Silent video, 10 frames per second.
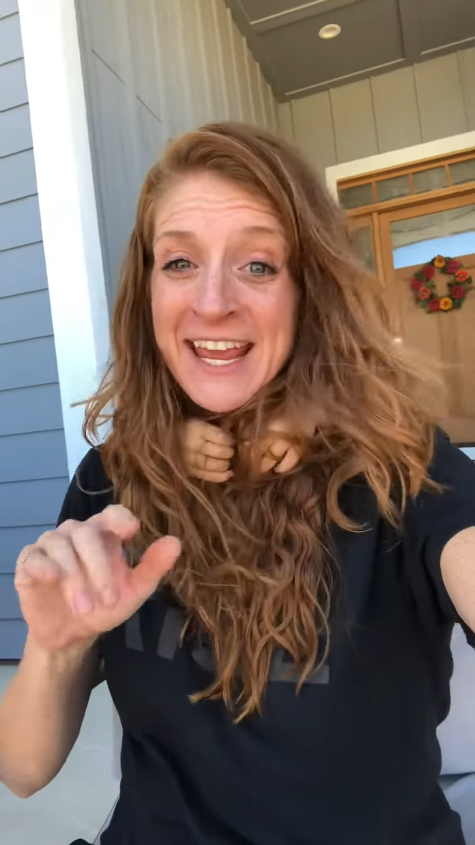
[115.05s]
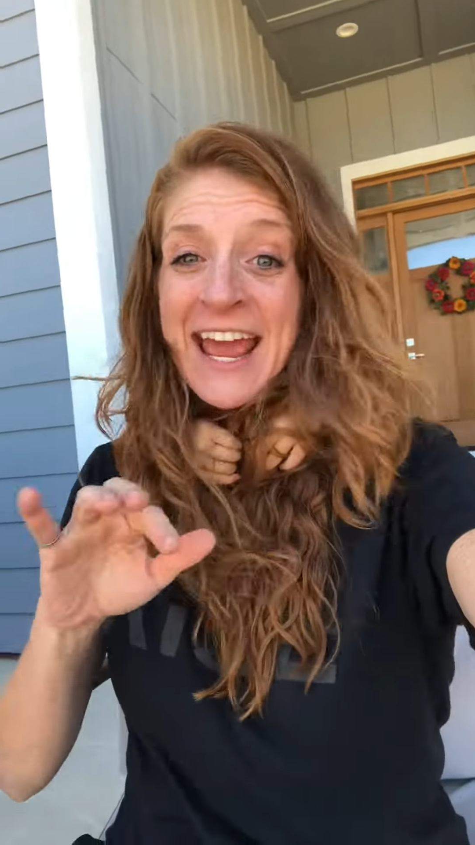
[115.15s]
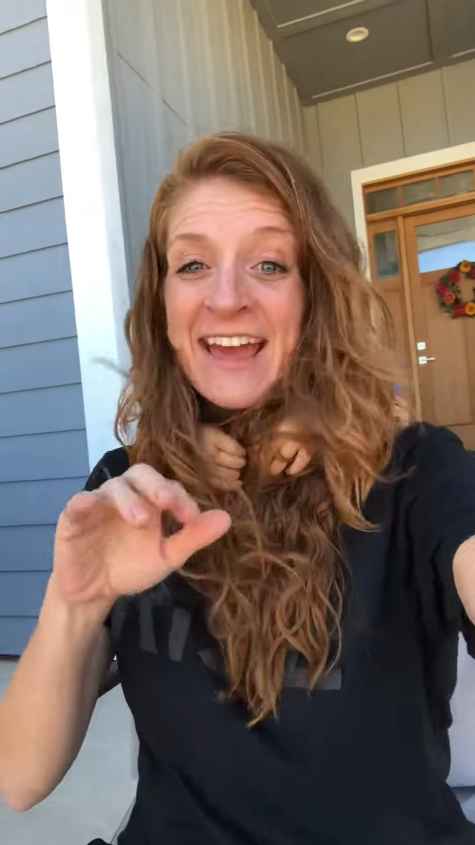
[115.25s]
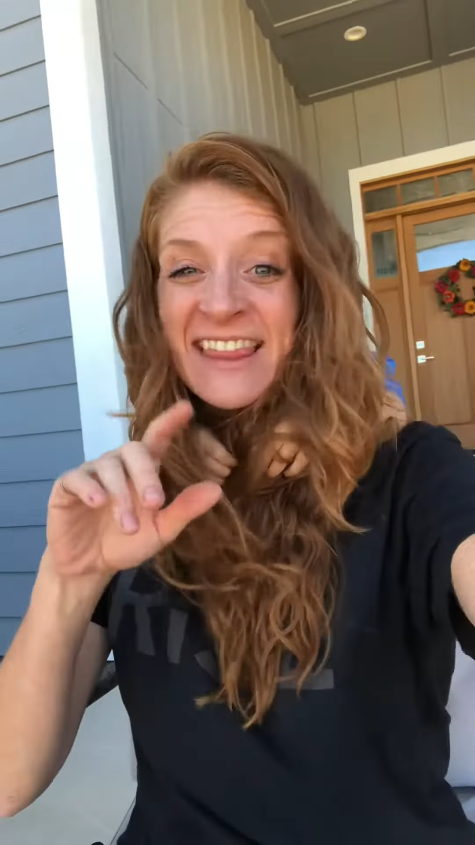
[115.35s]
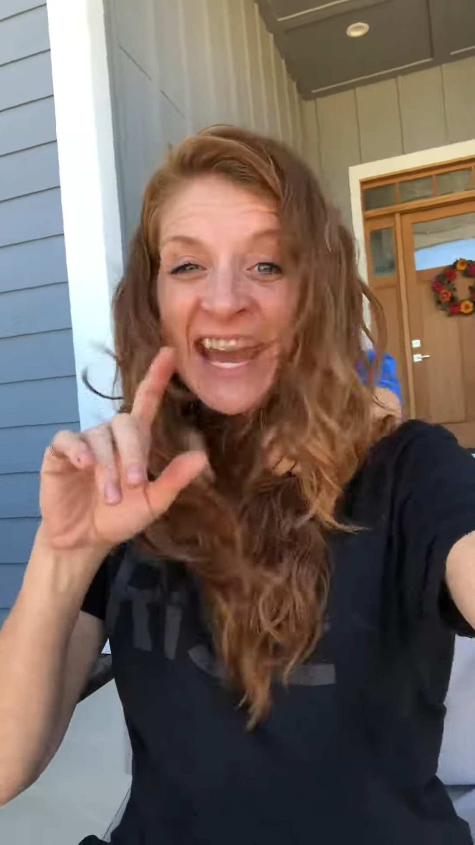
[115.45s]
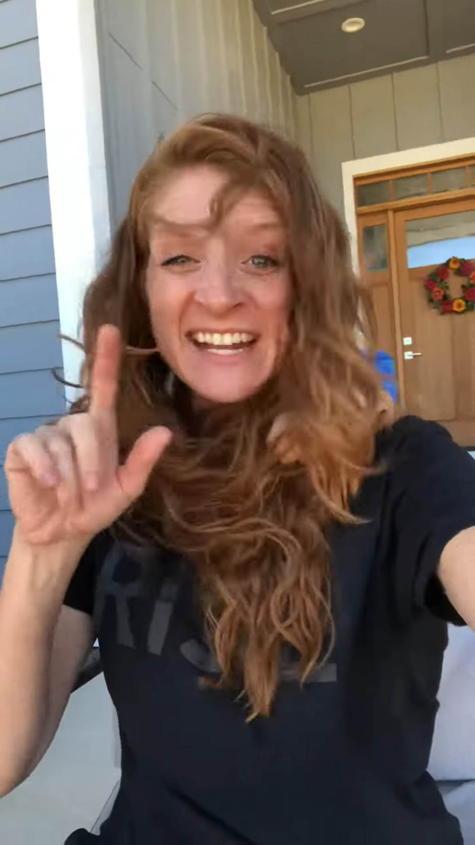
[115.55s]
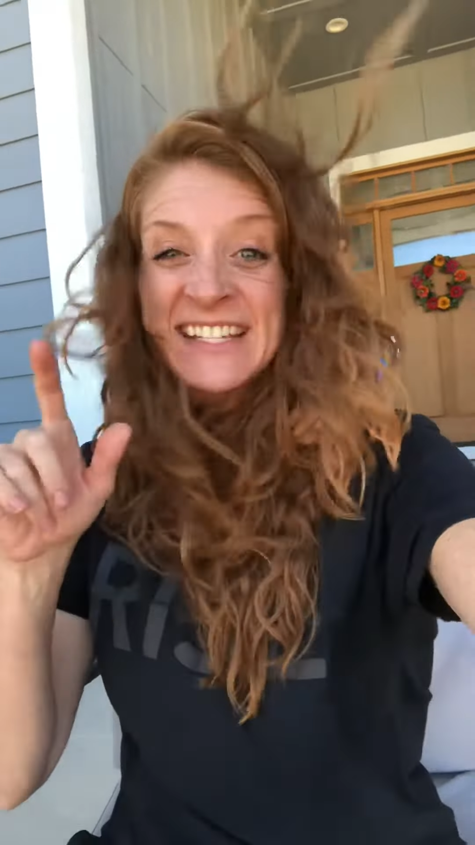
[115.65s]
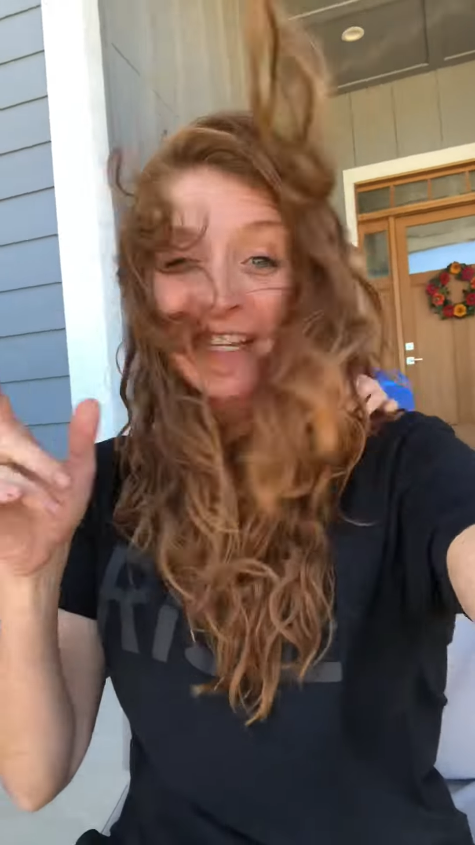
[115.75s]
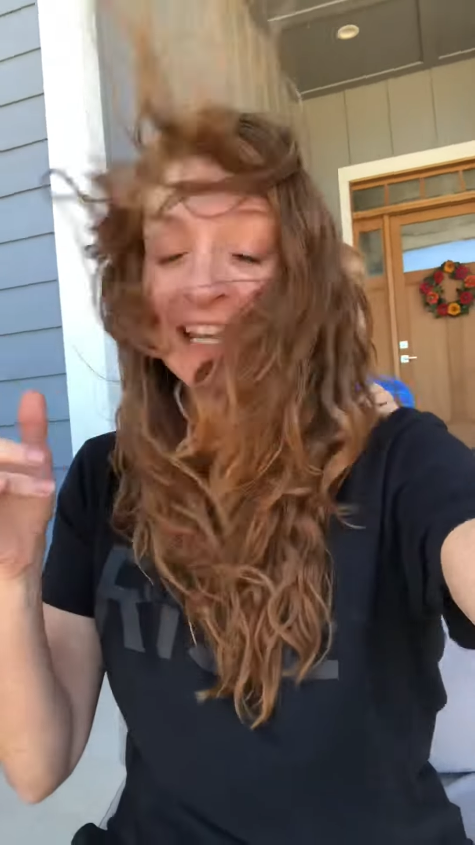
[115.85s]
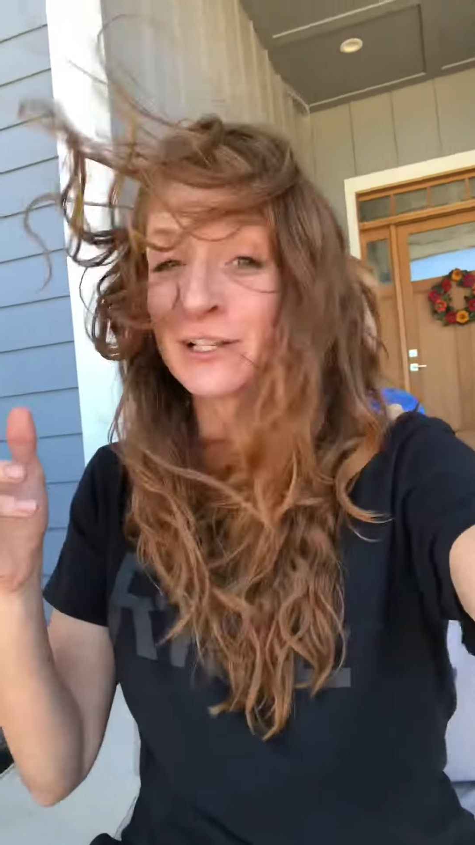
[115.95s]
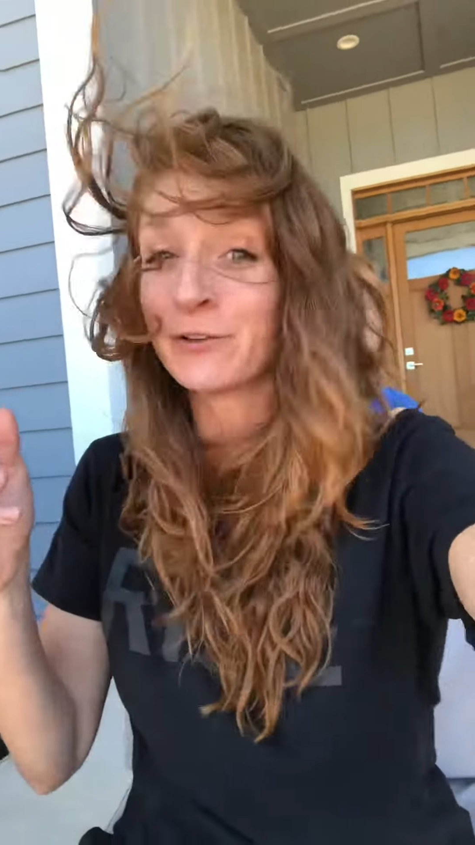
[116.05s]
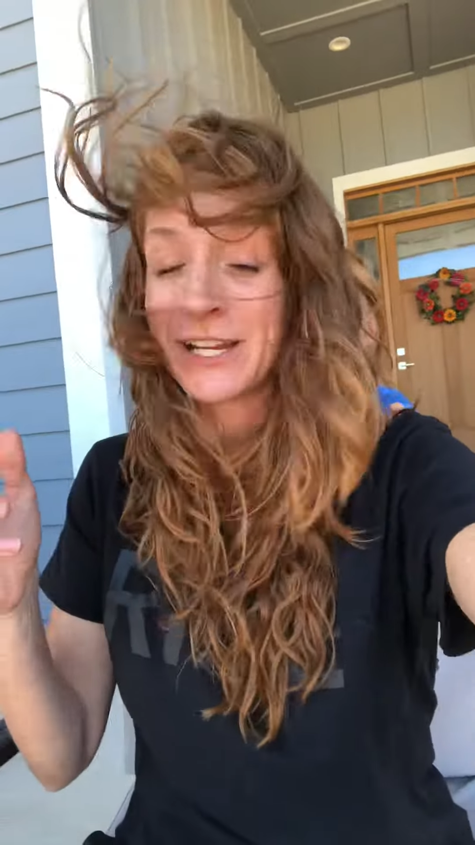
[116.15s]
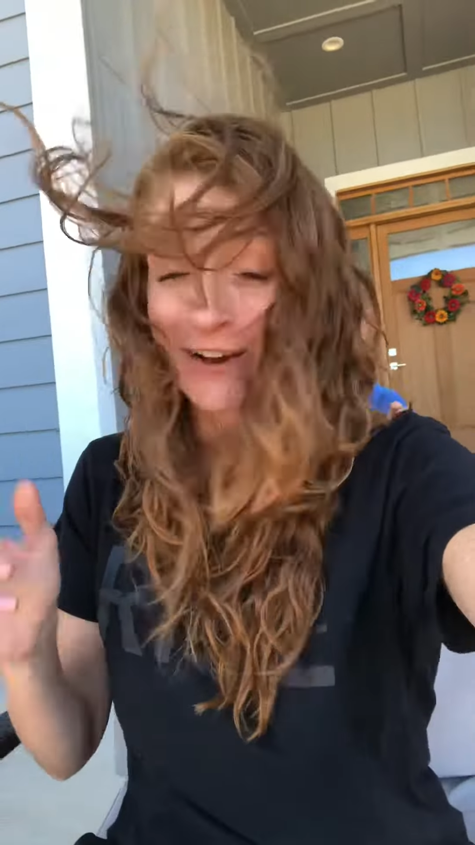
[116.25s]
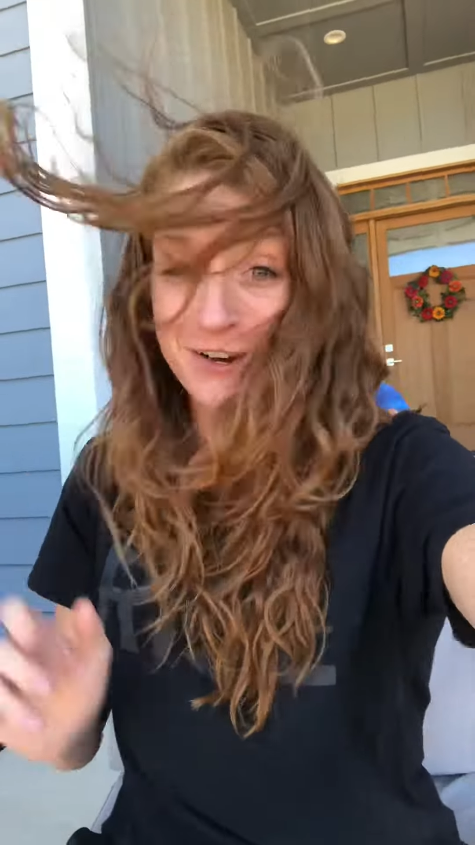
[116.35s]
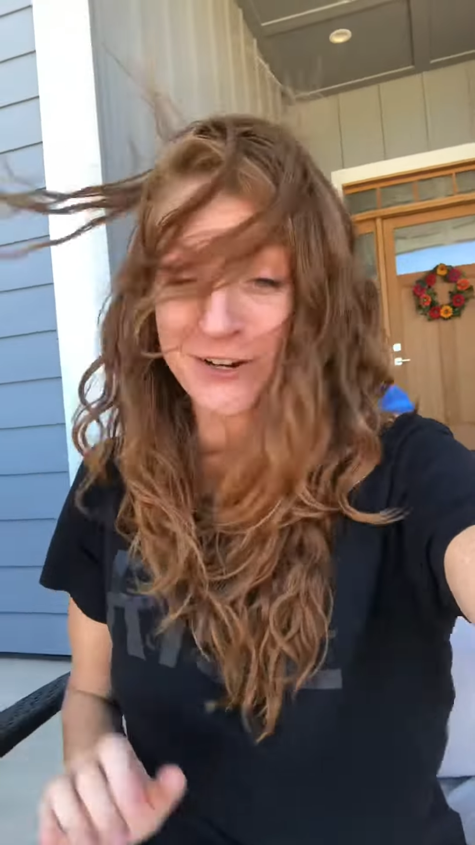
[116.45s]
and that is
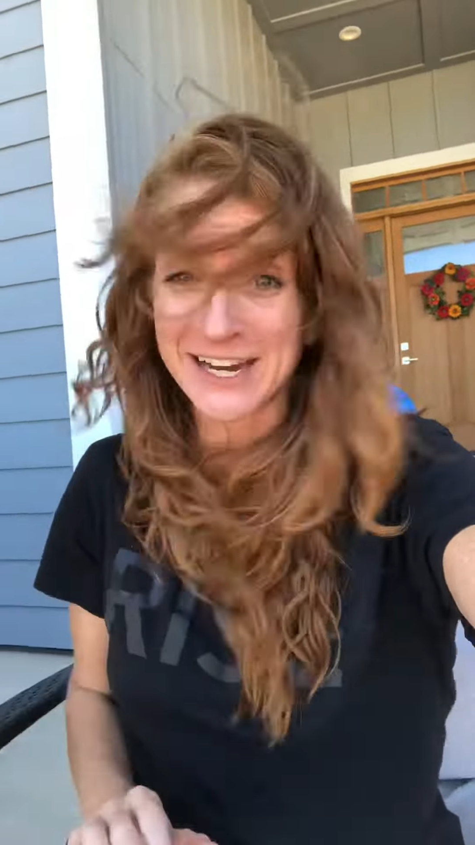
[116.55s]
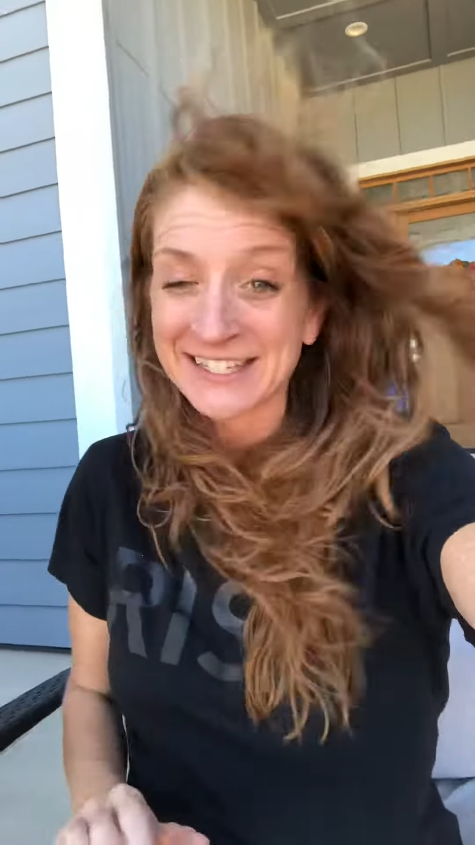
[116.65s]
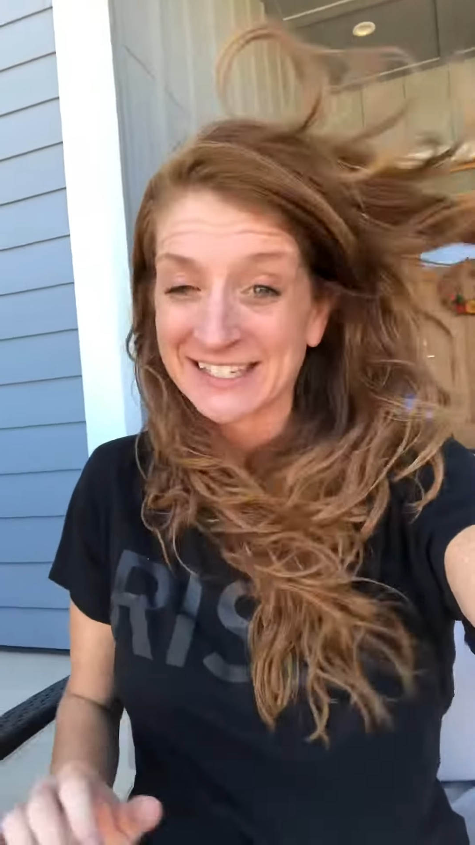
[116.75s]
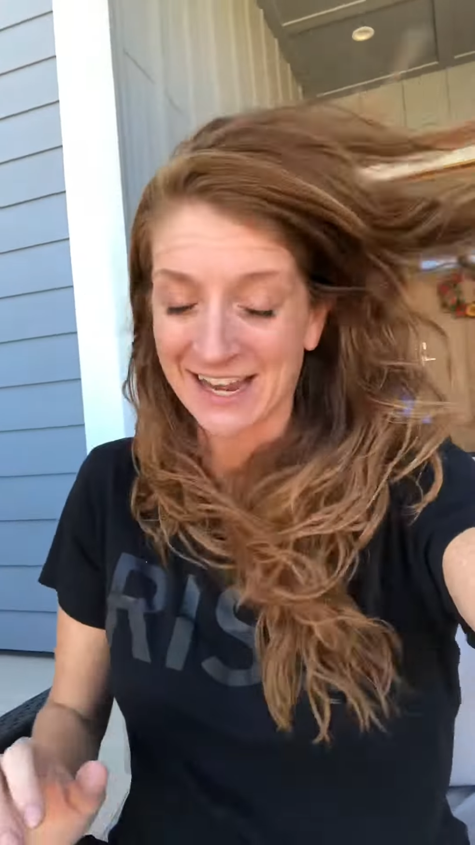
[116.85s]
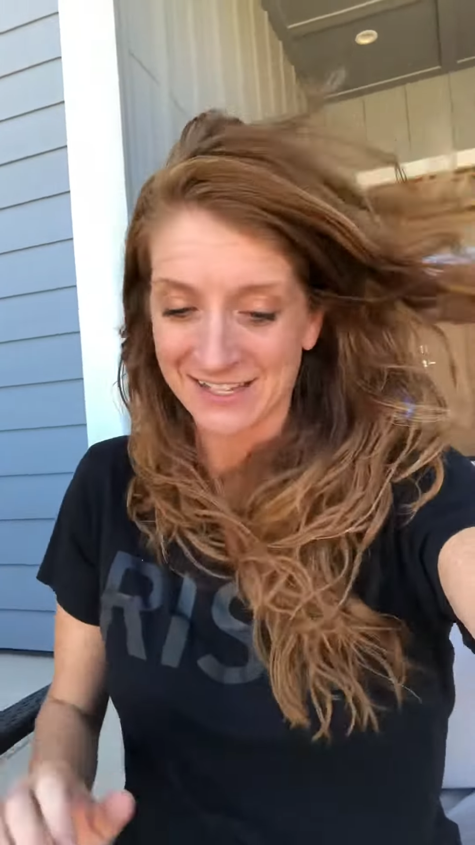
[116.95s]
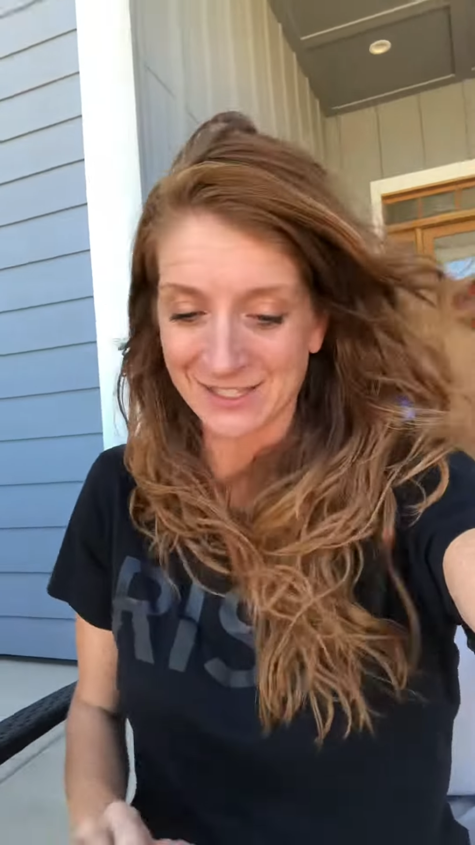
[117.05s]
including our grace day.